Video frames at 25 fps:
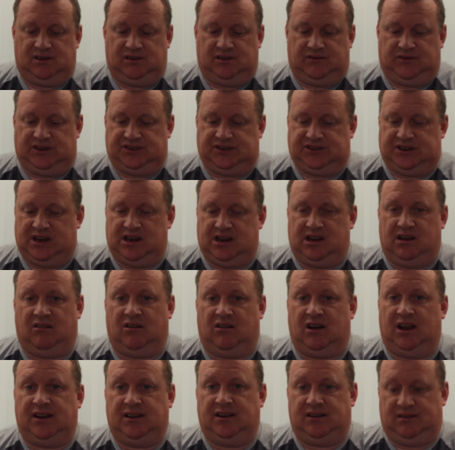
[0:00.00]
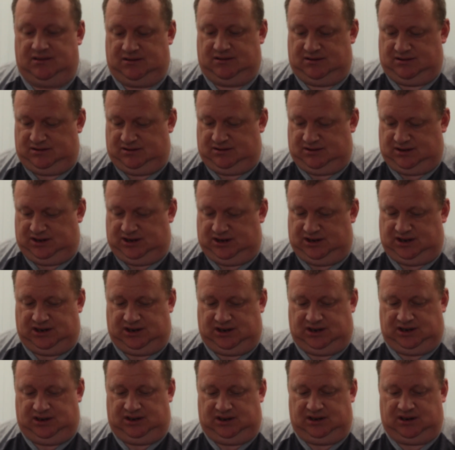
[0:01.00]
If it's inline,
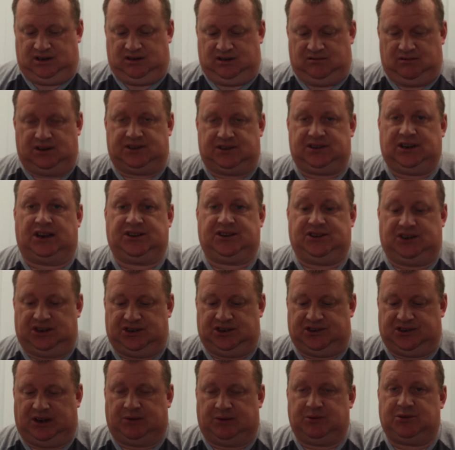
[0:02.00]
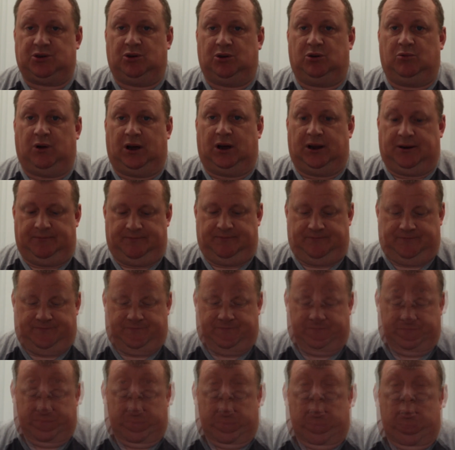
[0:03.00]
you're going to attach it the same sort of way.
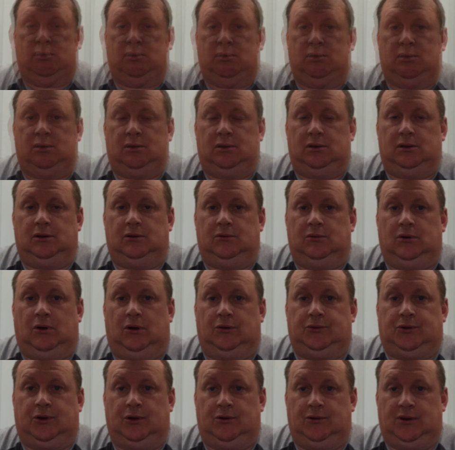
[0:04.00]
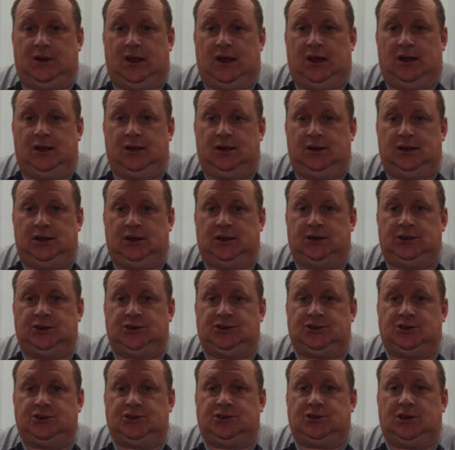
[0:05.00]
What I'll do now is
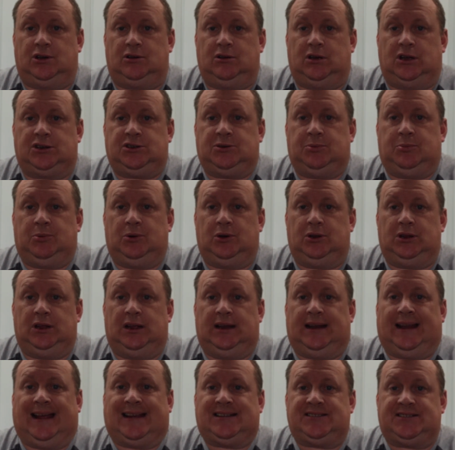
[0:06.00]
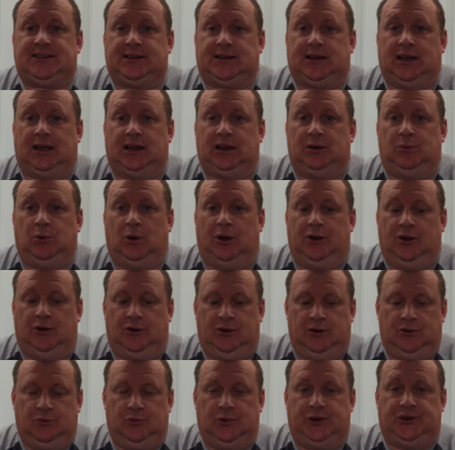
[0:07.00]
show you how to put the elasticated one
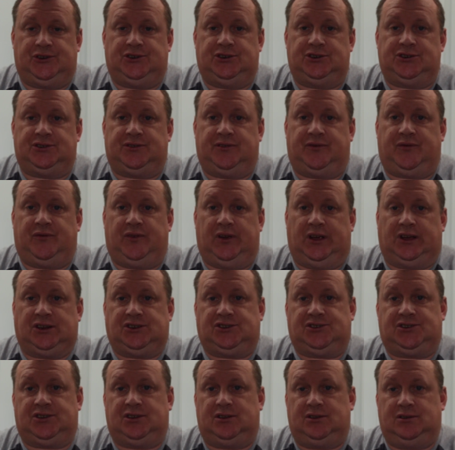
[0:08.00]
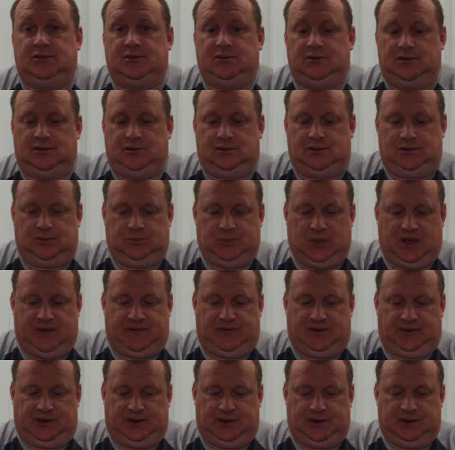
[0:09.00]
on, which is the fixed
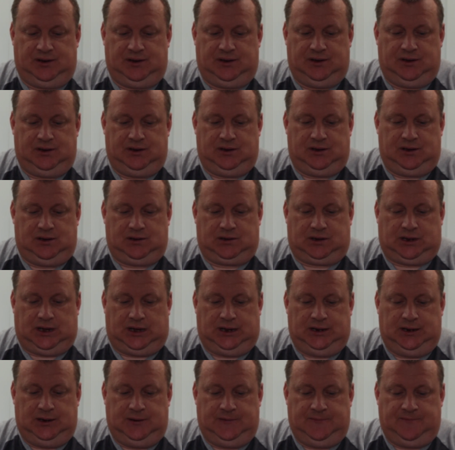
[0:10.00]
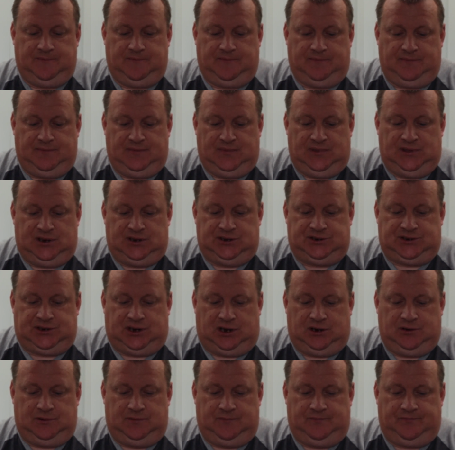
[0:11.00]
method. Okay,
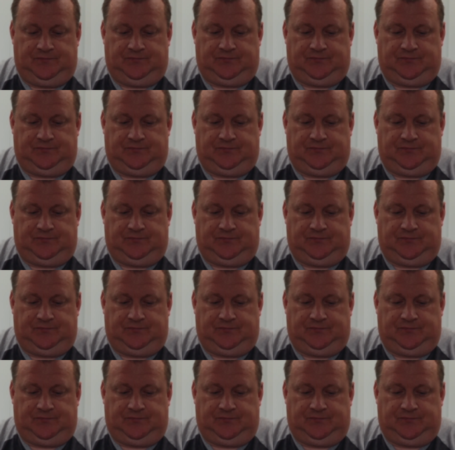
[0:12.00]
so